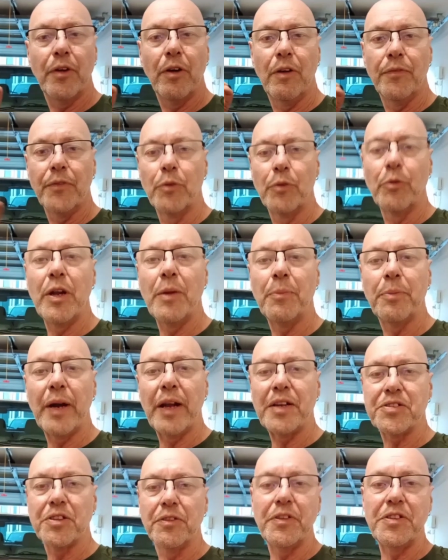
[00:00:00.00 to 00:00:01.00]
the rear
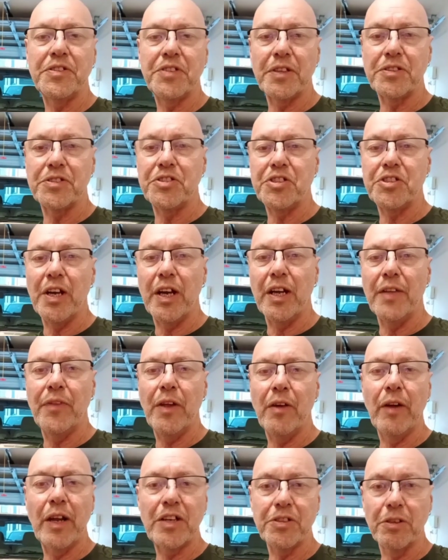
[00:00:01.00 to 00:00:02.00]
brakes on this XJ,
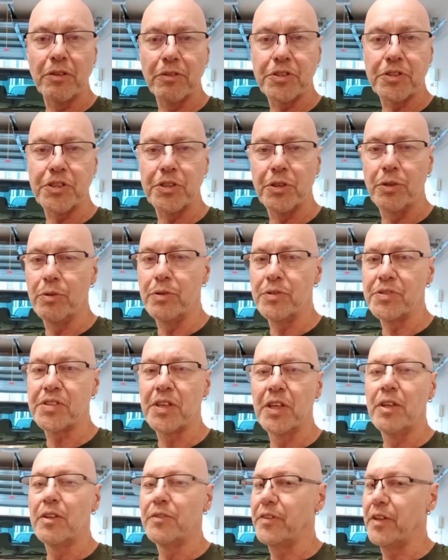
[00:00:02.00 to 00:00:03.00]
they're actual
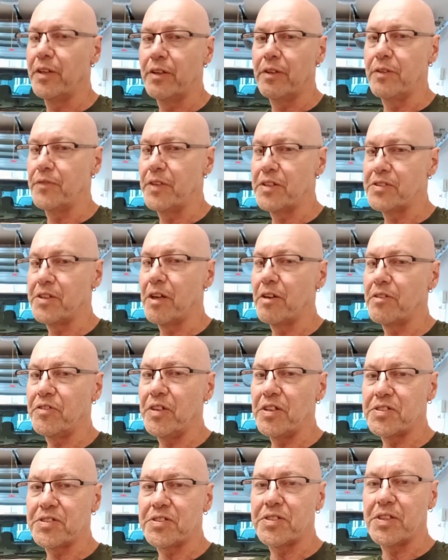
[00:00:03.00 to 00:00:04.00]
shoes. There's no
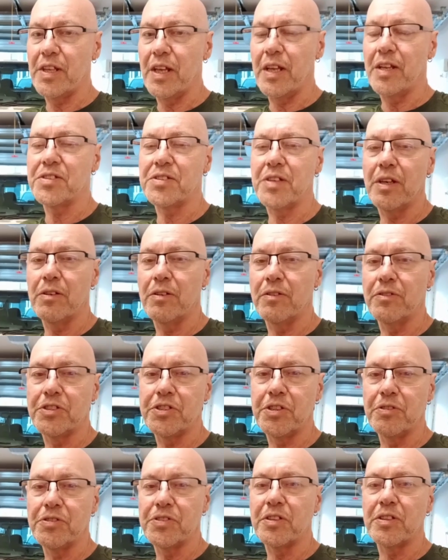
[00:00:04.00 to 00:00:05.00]
discs there, so
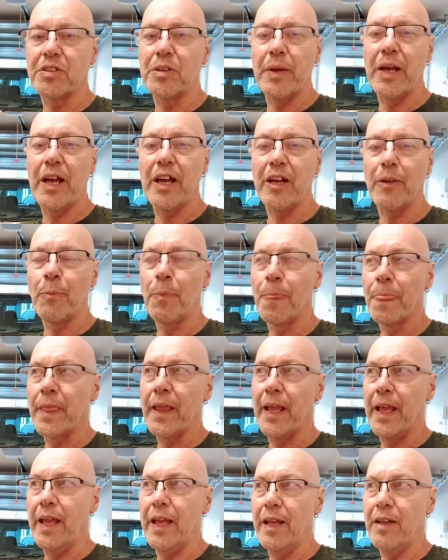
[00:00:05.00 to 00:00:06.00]
shoes at the back
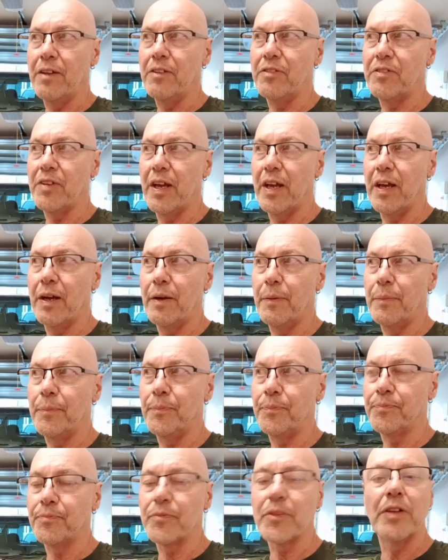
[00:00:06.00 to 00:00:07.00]
and
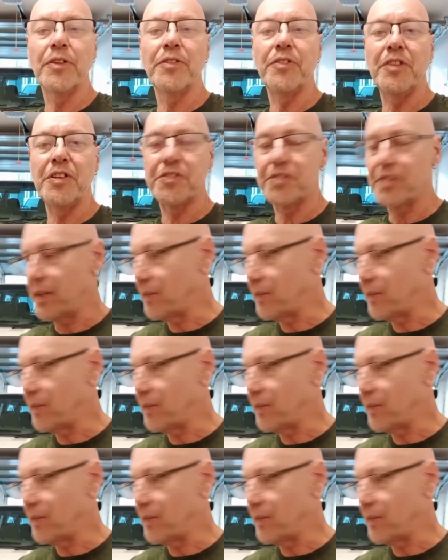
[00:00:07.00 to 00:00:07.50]
discs at